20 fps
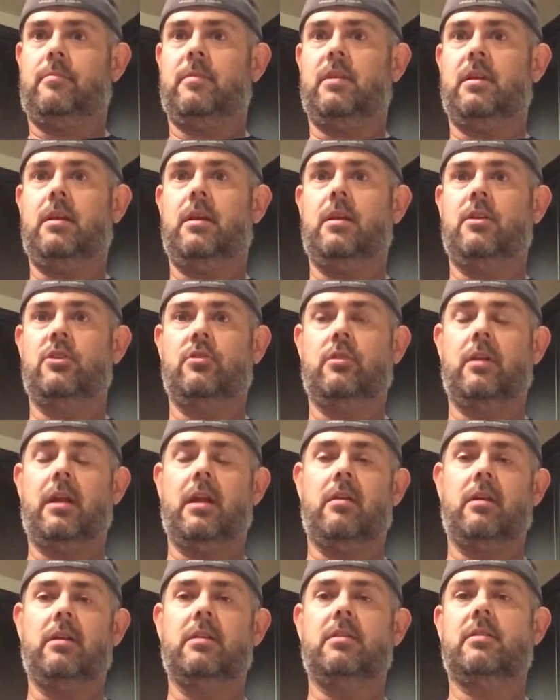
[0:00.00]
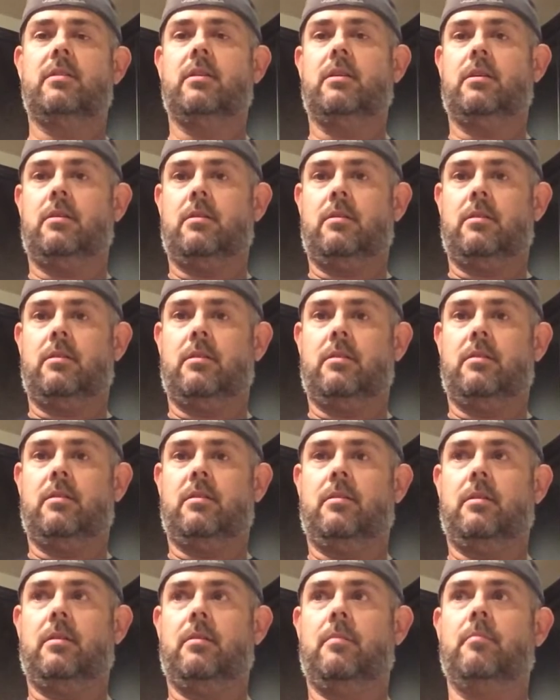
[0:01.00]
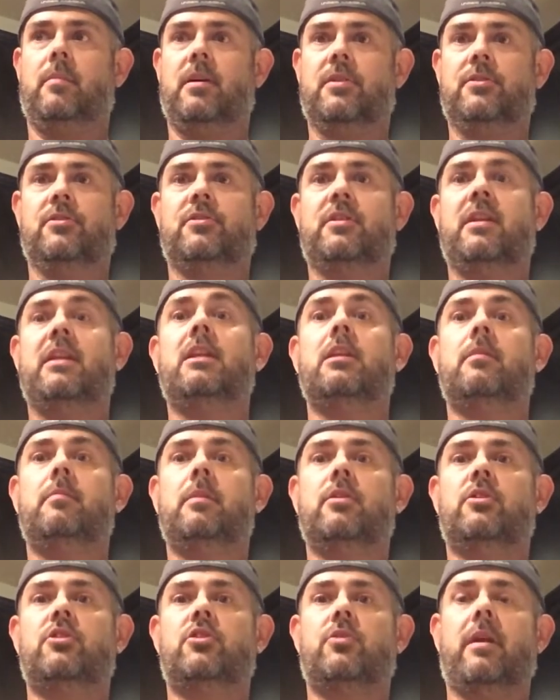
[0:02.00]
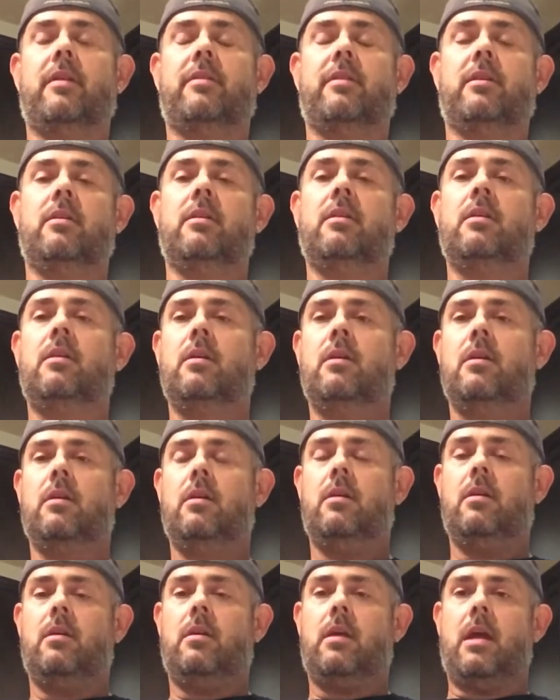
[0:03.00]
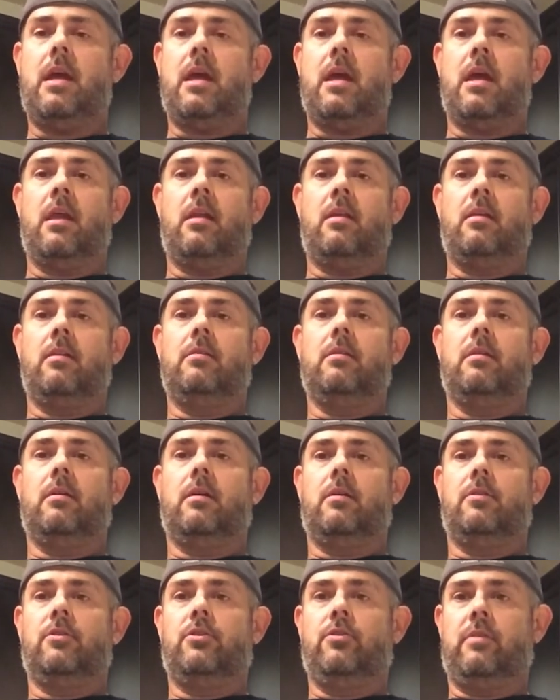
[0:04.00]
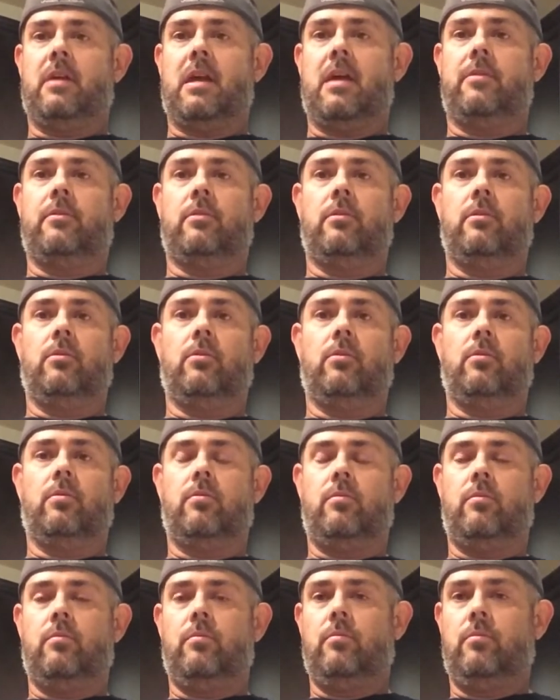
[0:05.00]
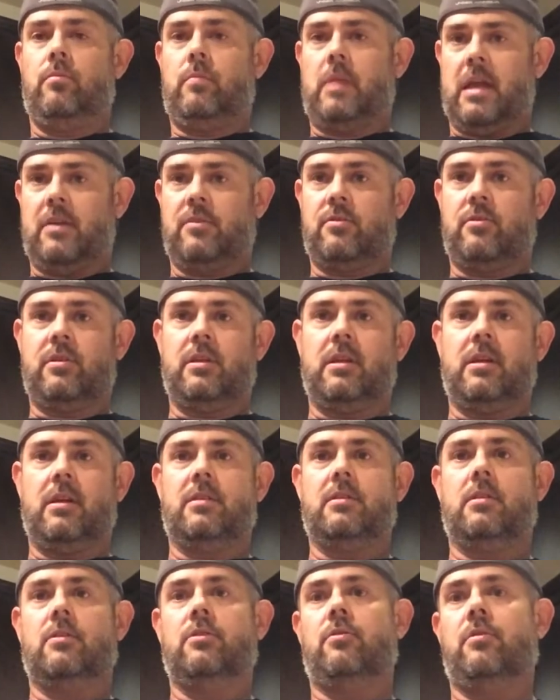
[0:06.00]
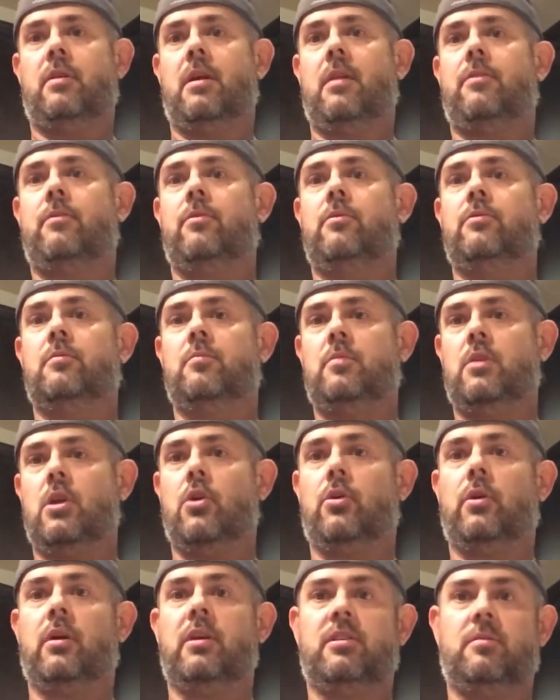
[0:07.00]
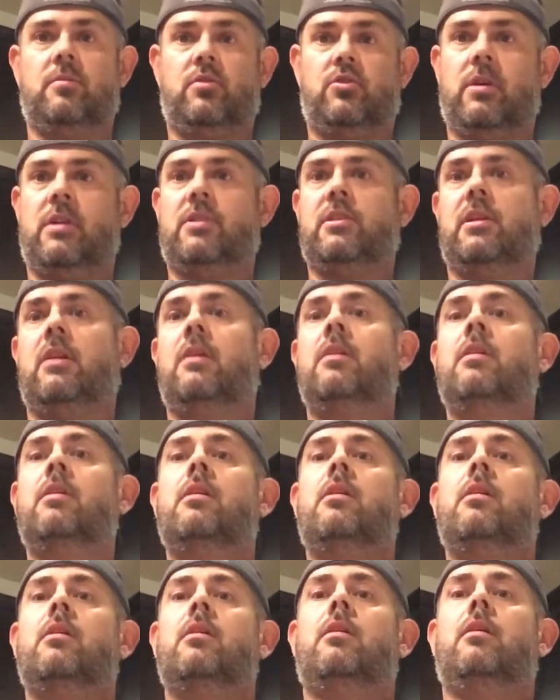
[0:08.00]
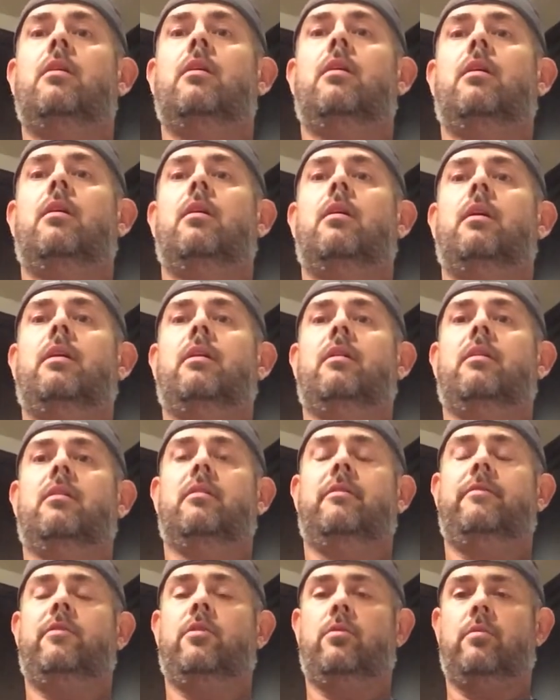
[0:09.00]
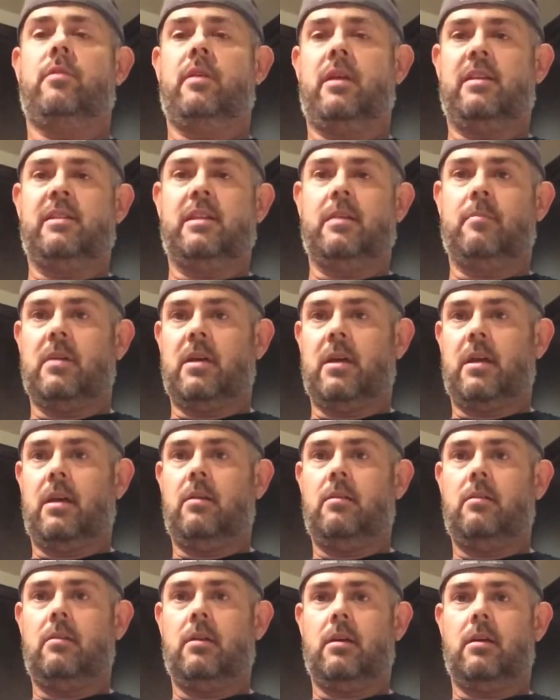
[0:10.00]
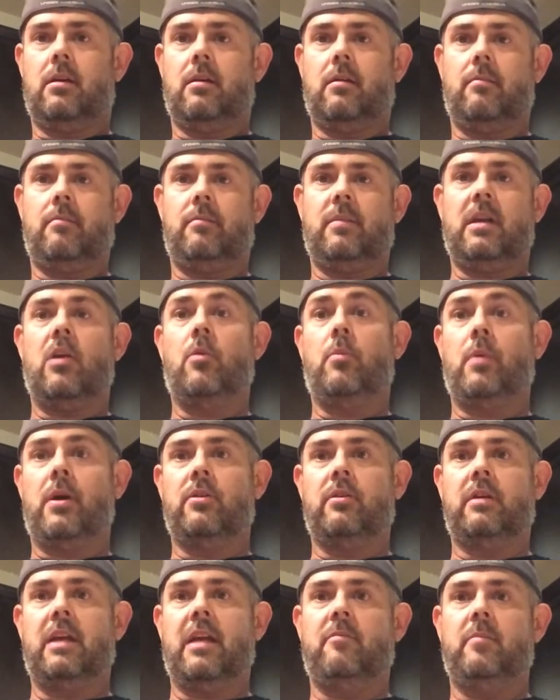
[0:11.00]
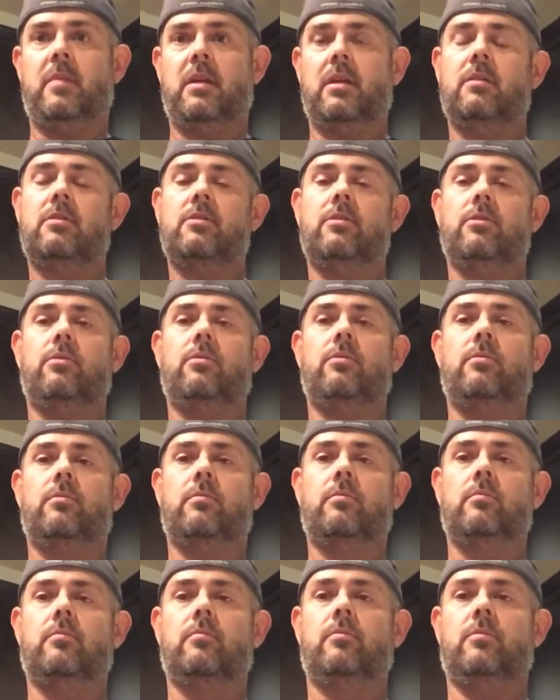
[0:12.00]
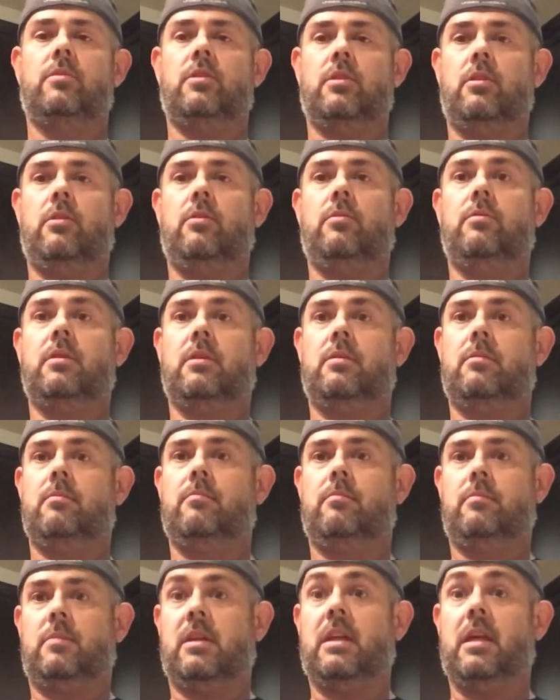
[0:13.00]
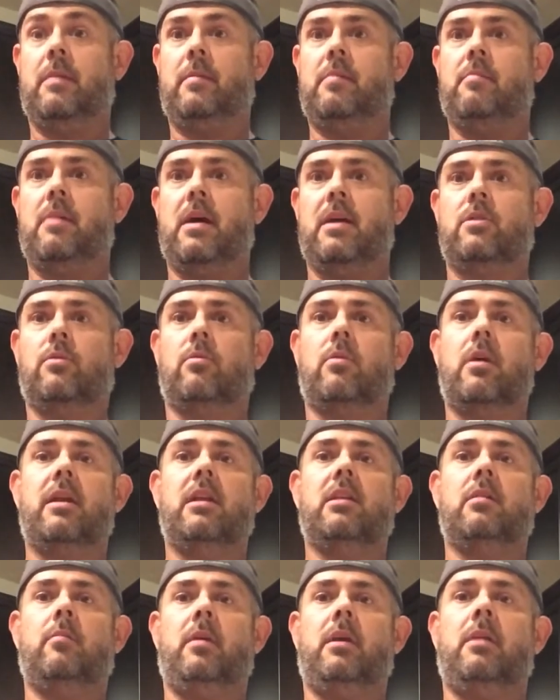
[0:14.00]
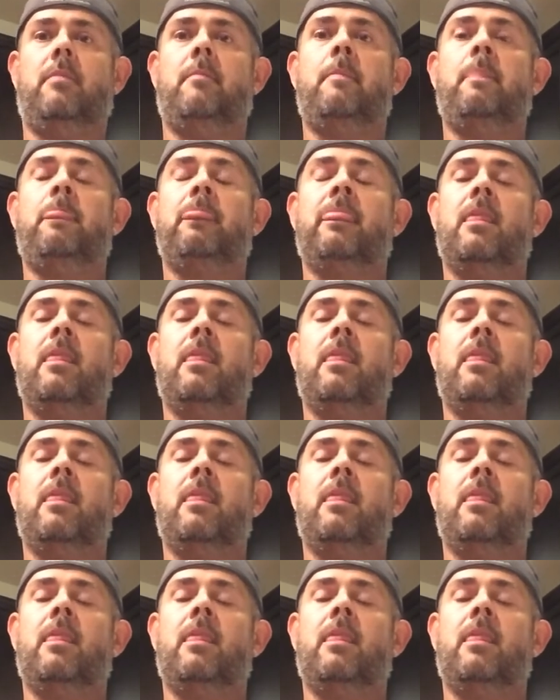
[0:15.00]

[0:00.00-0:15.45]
the injured areas, the muscles that need to be strengthened, and I'll do that through exercise. I'll do that through some yoga, some stretching, and a few things that my chiropractor gave me to do to get me back to where I need to be,